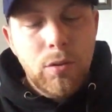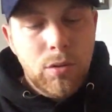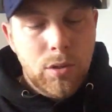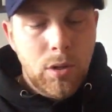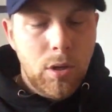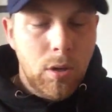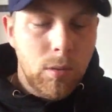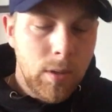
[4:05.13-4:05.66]

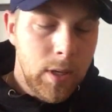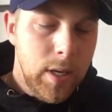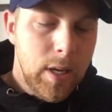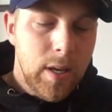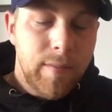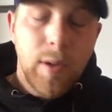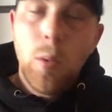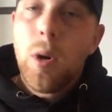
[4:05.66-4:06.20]
So
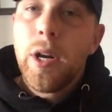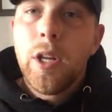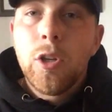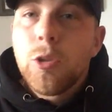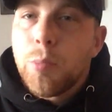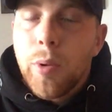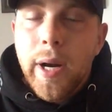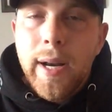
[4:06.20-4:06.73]
if you want to
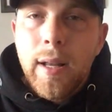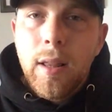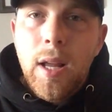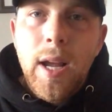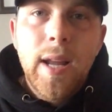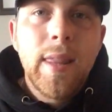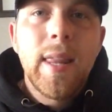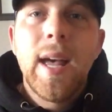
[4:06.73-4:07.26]
use braided
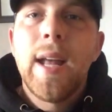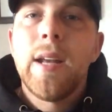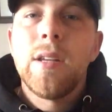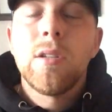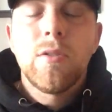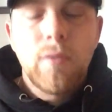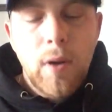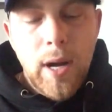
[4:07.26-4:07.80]
line, that
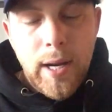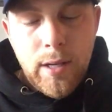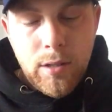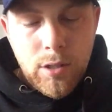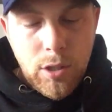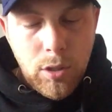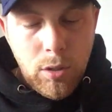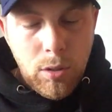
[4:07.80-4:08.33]
is fine
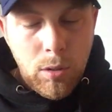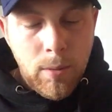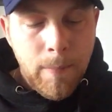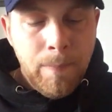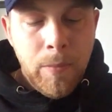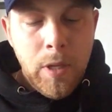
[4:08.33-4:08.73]
too.